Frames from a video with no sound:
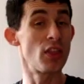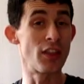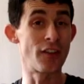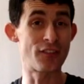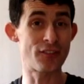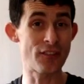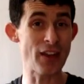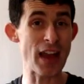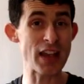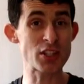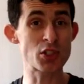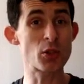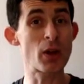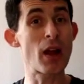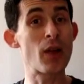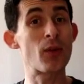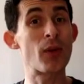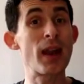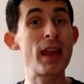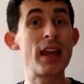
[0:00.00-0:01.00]
The faster
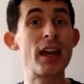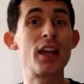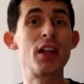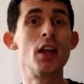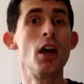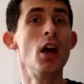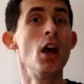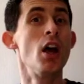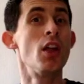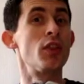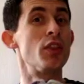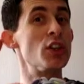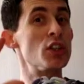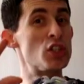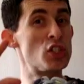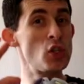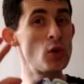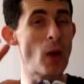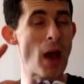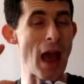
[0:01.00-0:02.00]
I ran, the
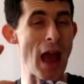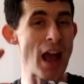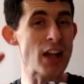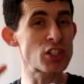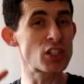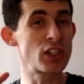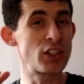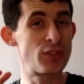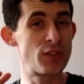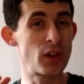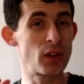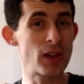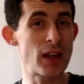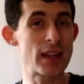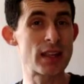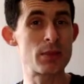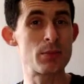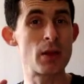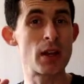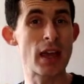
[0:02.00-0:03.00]
shoe actually felt
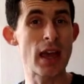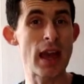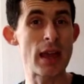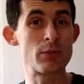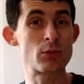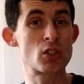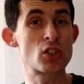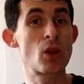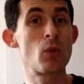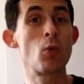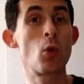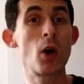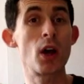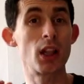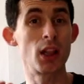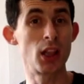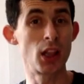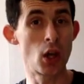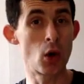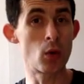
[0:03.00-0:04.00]
like it became
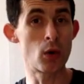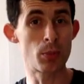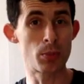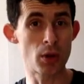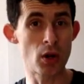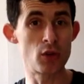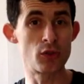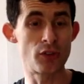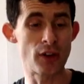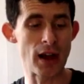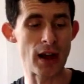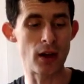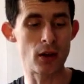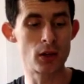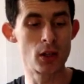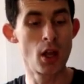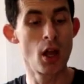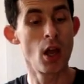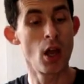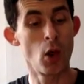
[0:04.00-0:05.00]
somewhat lower profile,